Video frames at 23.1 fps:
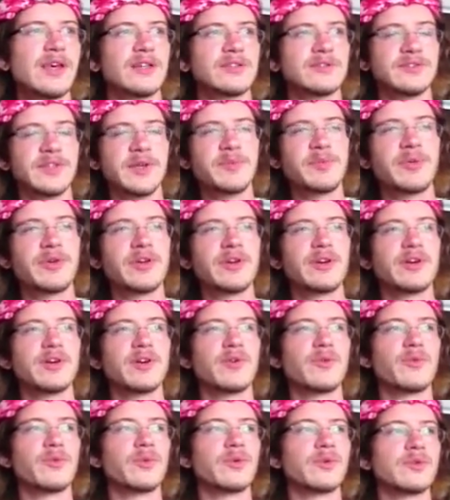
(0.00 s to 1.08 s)
Libra
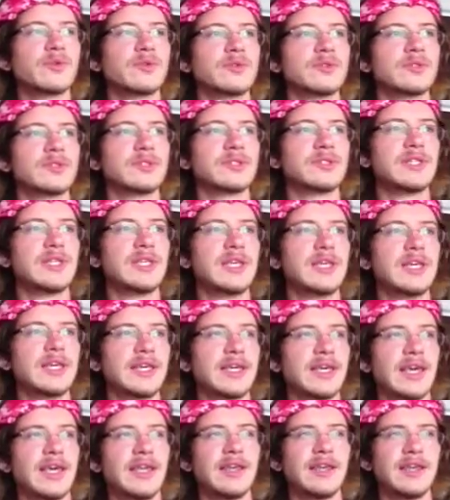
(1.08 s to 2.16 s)
rules the
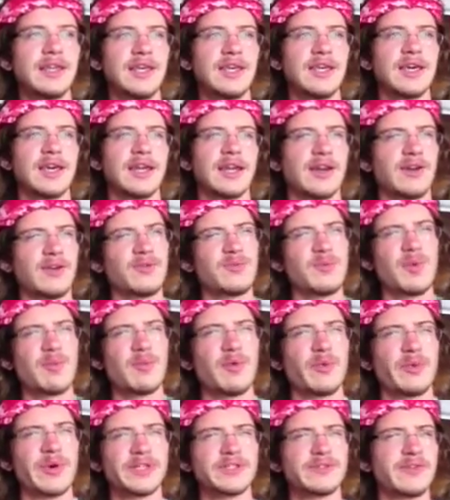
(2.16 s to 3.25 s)
kidney, and I don't
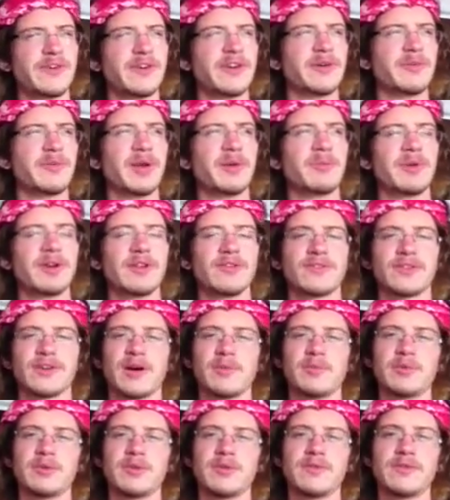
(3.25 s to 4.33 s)
remember which vertebrae, but it's a
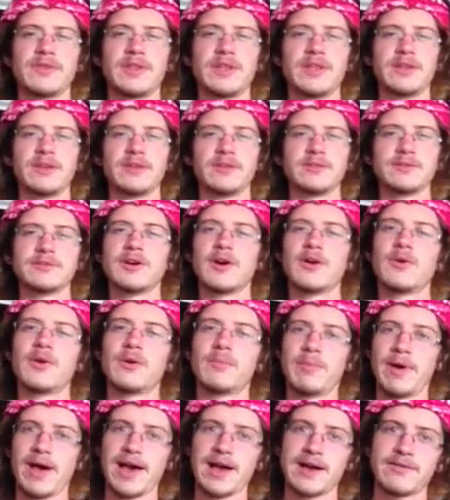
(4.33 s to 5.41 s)
couple of the lower
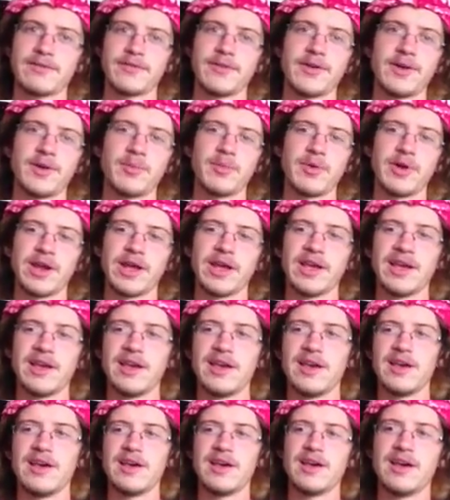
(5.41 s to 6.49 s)
back vertebrae.
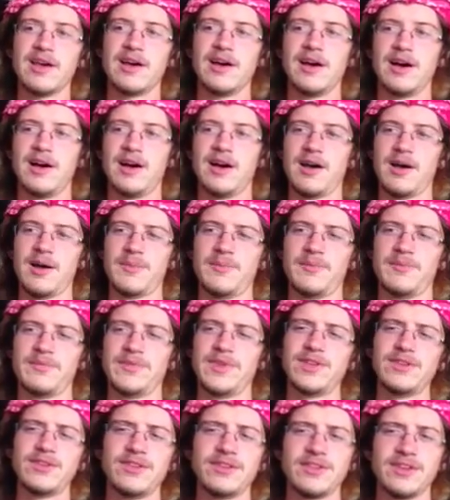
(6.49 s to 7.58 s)
Um,
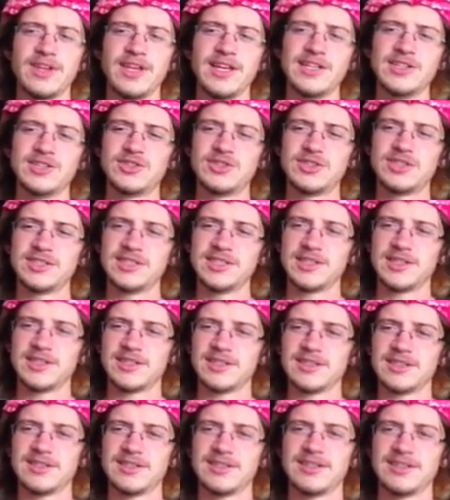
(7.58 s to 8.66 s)
this is an
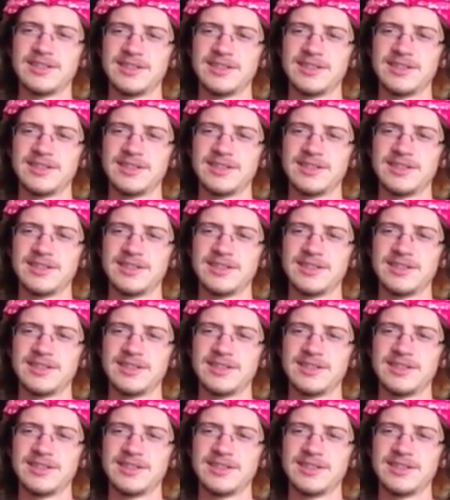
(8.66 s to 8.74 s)
interesting